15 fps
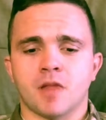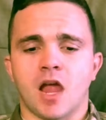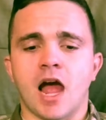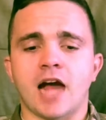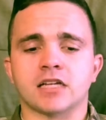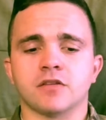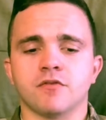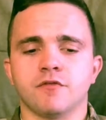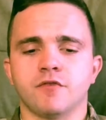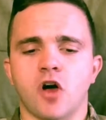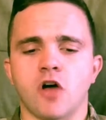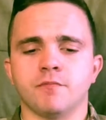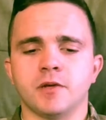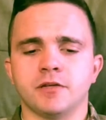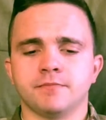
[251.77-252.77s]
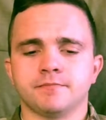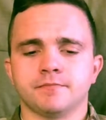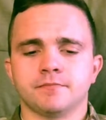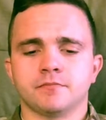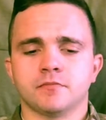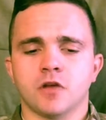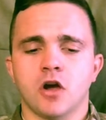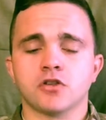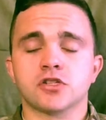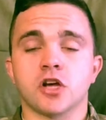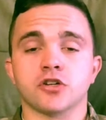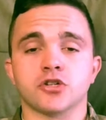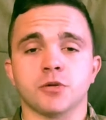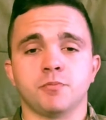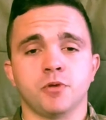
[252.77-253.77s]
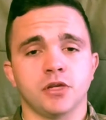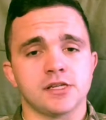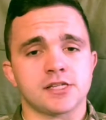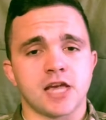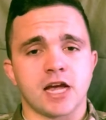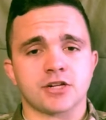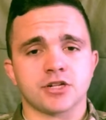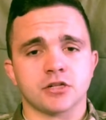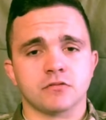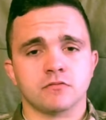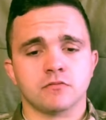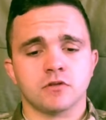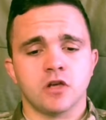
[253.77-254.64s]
active involvement, host country police action,